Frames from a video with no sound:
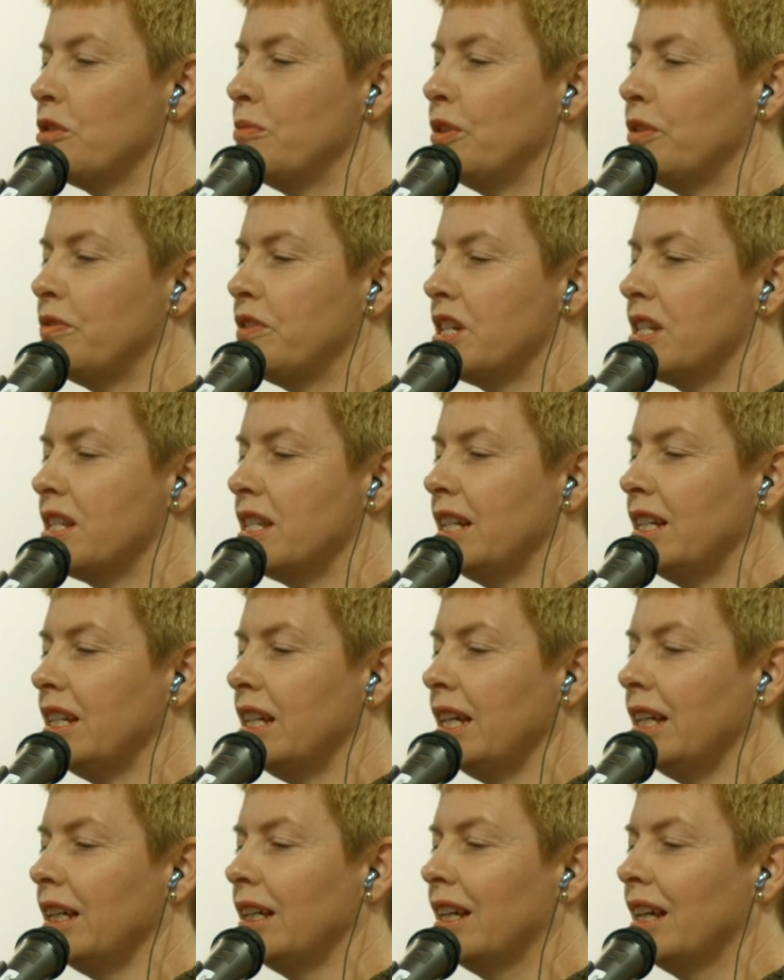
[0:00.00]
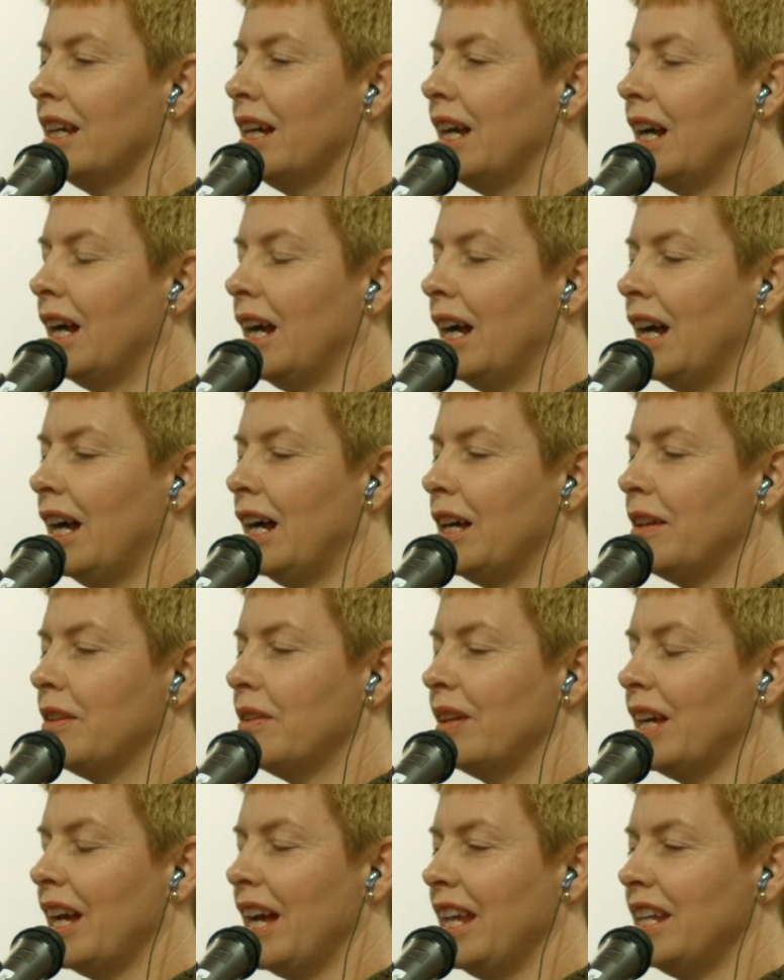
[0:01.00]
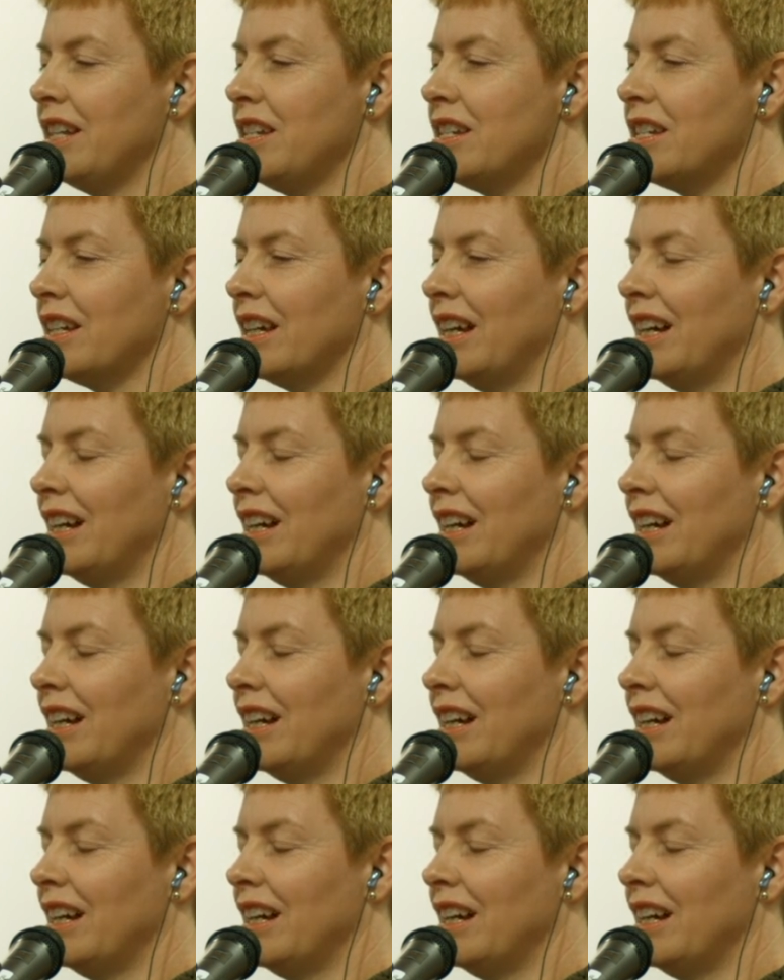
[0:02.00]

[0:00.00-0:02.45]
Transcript: to Sydney, and